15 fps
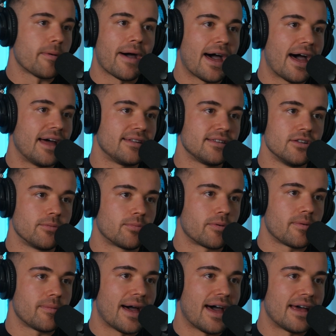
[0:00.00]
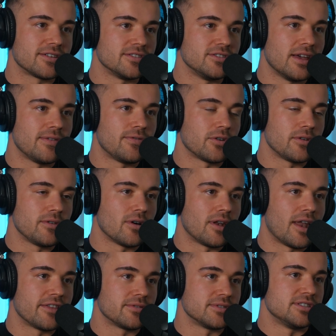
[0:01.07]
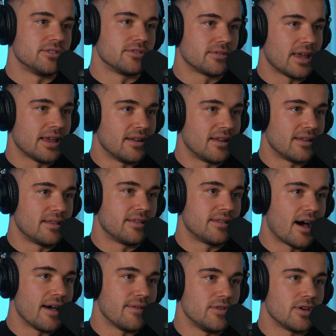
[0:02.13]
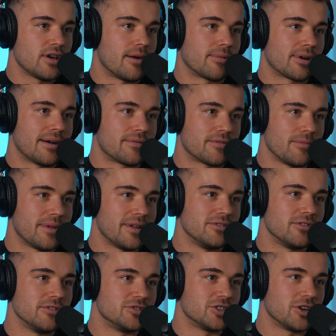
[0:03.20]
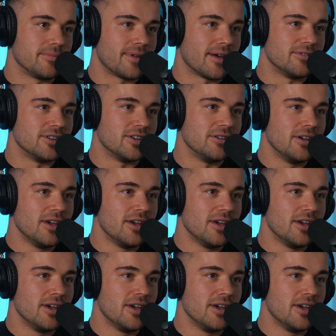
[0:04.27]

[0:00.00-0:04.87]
bad, bad. Because if you got line twists in a dive that you can't recover from, then you do chop, don't you?